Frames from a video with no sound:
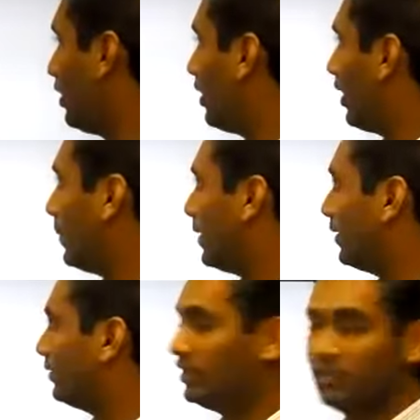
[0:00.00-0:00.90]
And then
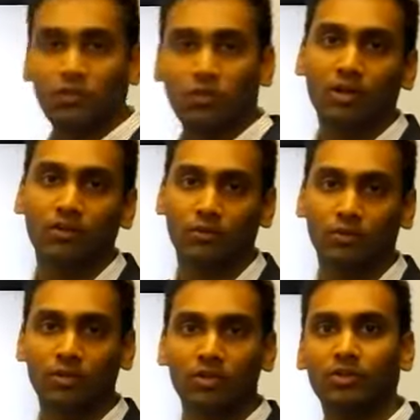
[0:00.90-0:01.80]
the engine throttle control.
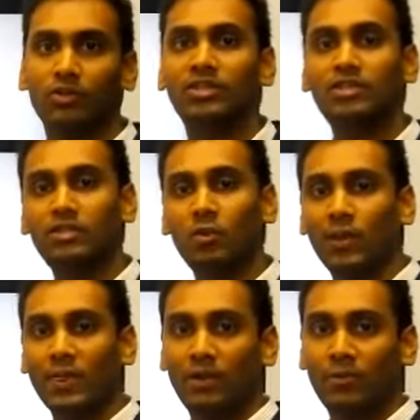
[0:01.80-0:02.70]
So this is the
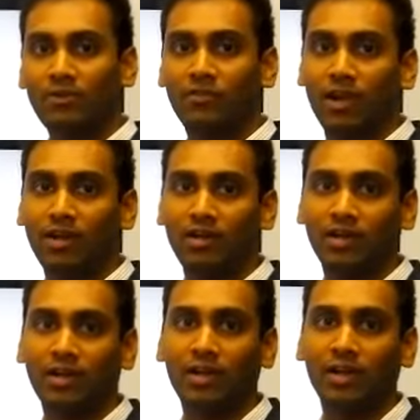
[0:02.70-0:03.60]
one that we find